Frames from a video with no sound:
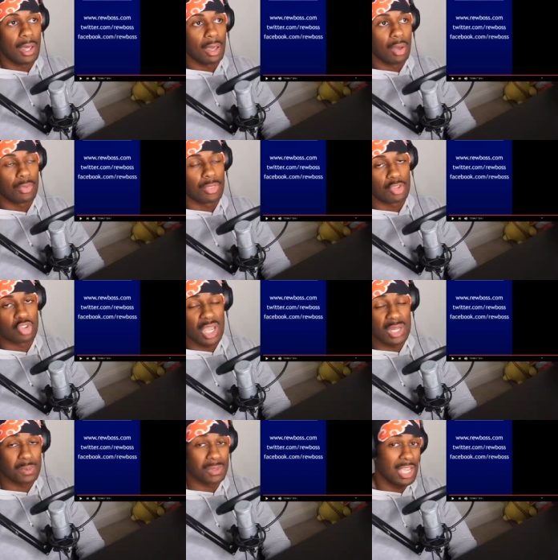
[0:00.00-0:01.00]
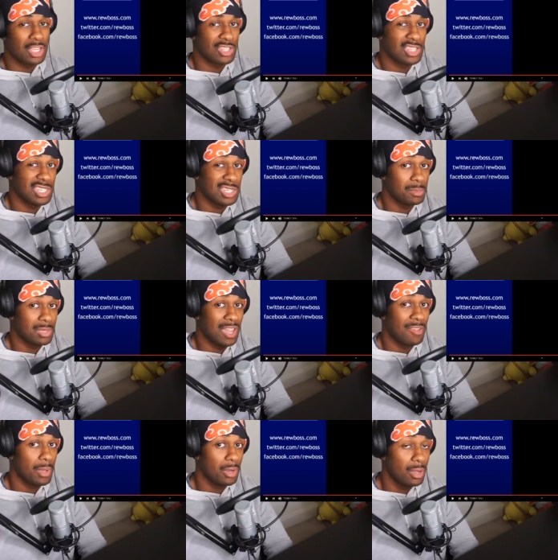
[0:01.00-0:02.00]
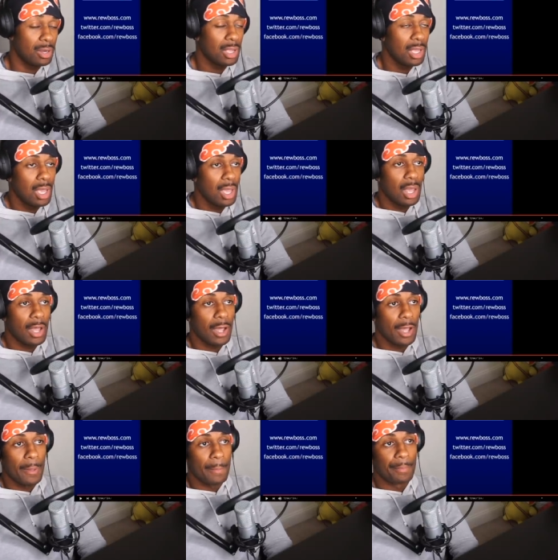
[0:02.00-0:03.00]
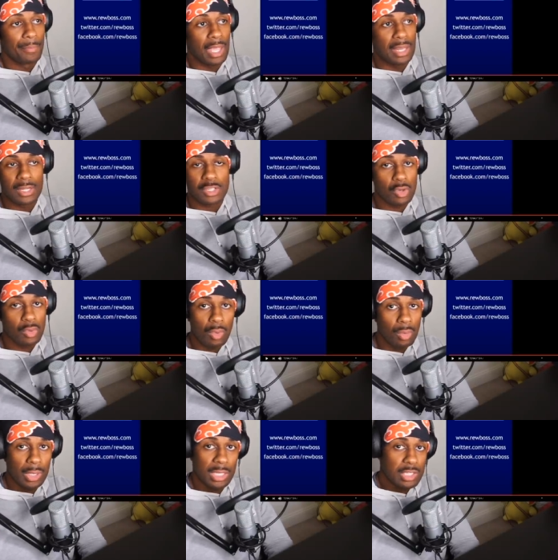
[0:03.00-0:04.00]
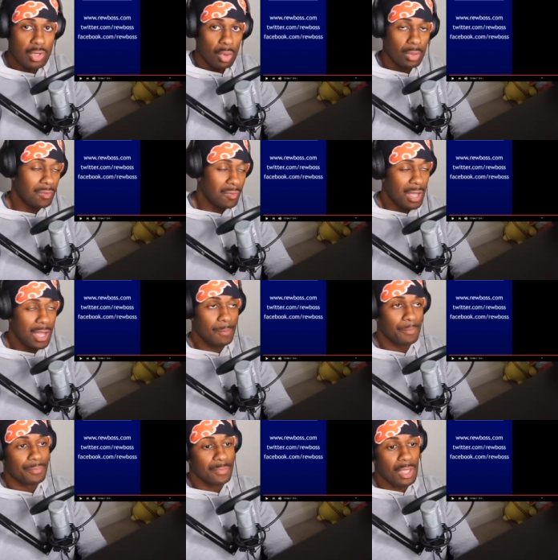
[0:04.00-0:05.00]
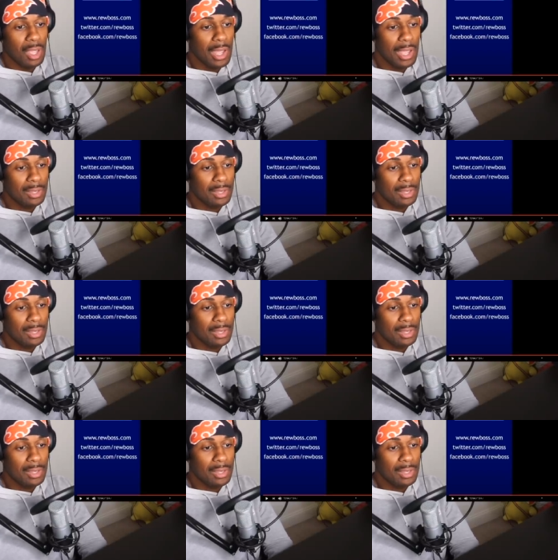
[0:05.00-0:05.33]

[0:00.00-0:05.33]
with the transportation systems I've been on. And that's cool. It's totally fine. I